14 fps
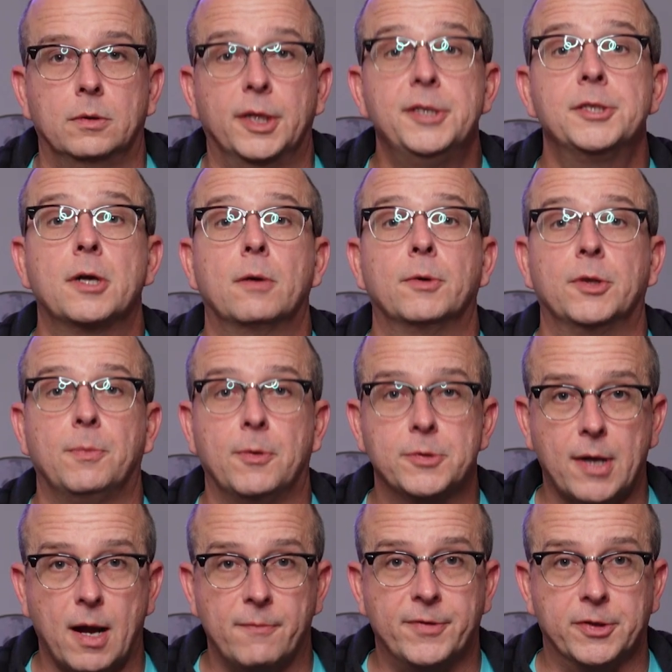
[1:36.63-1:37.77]
Let's start with the most
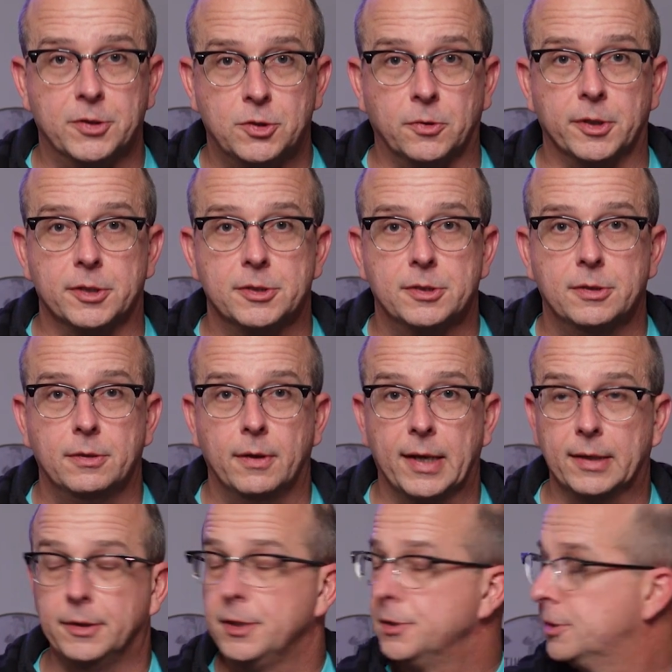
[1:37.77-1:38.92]
obvious choice,
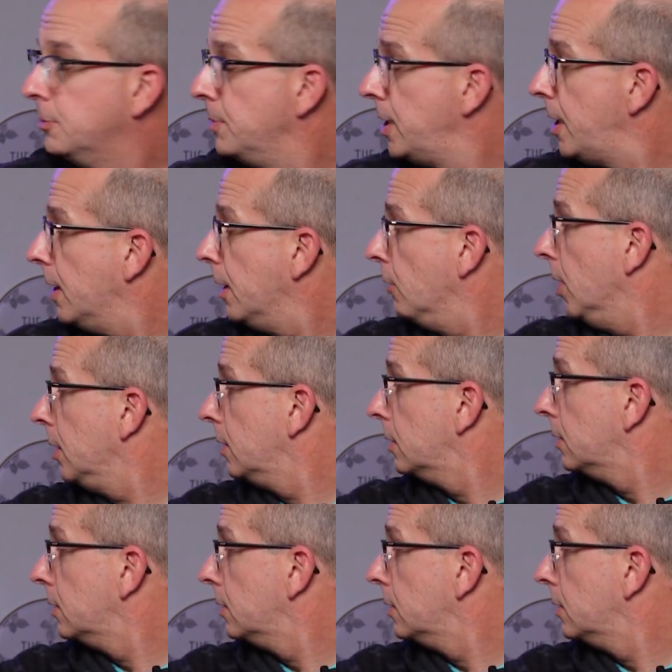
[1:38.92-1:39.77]
at least to me anyway.